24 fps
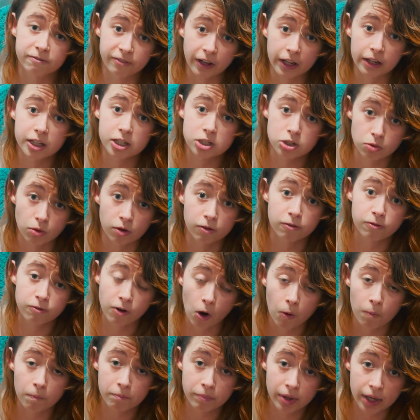Fell into a
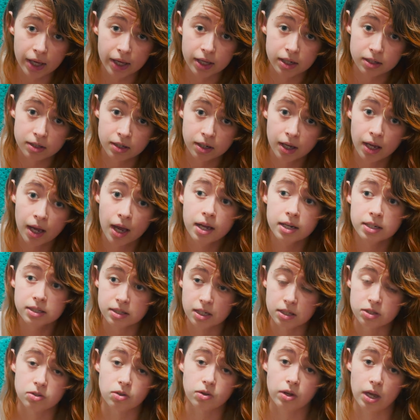foam pit,
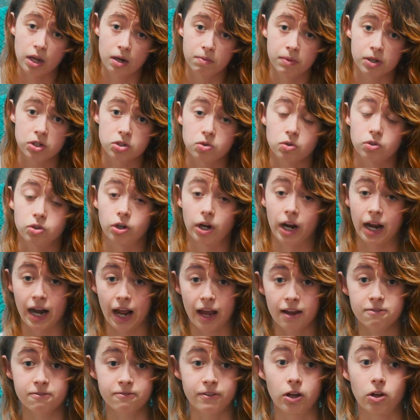dislocated my shoulder, and I
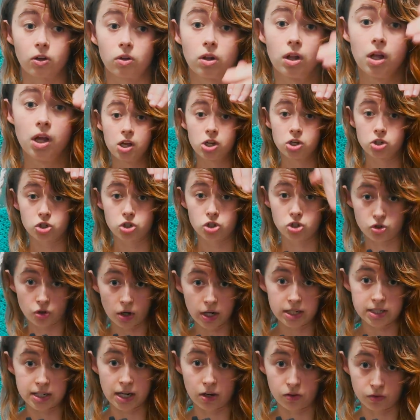fell straight
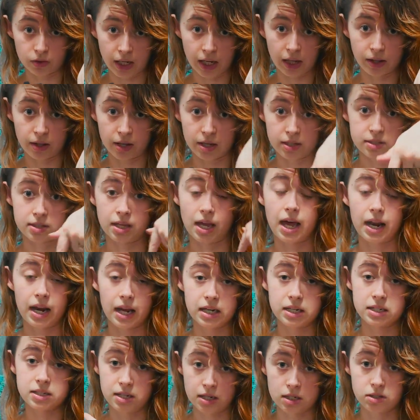down like this, and
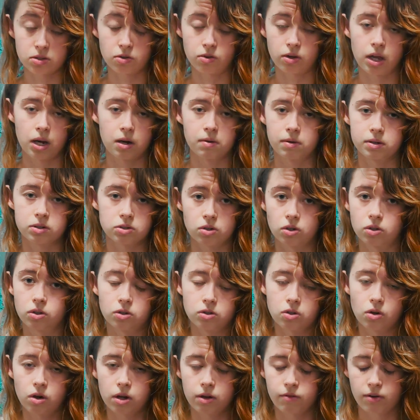I dislocated my shoulder.
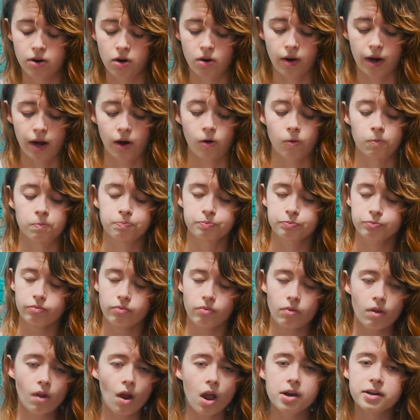Don't even know how.
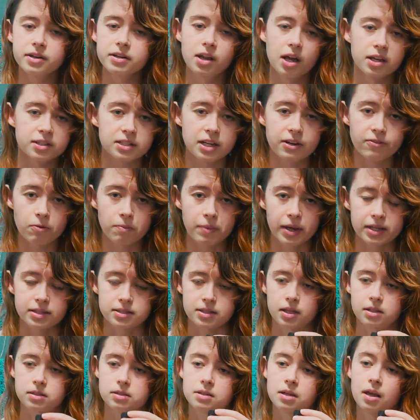It doesn't even make
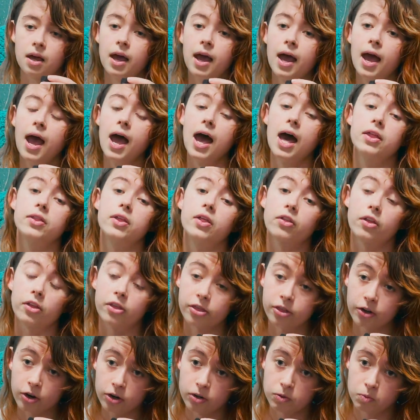sense. And then the
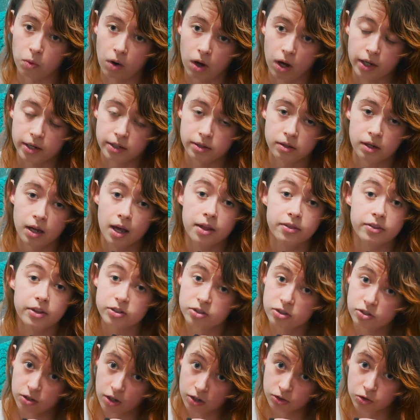third one, this
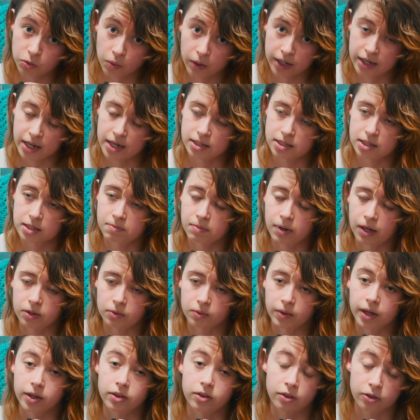is all 2018 by the
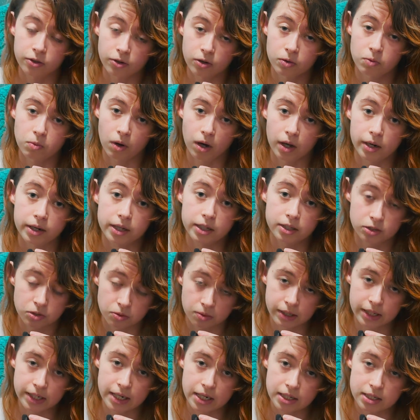way, the third one in
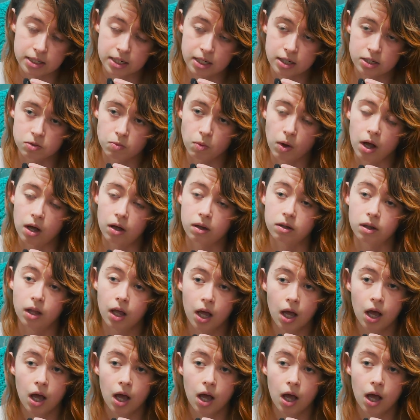2018 as well,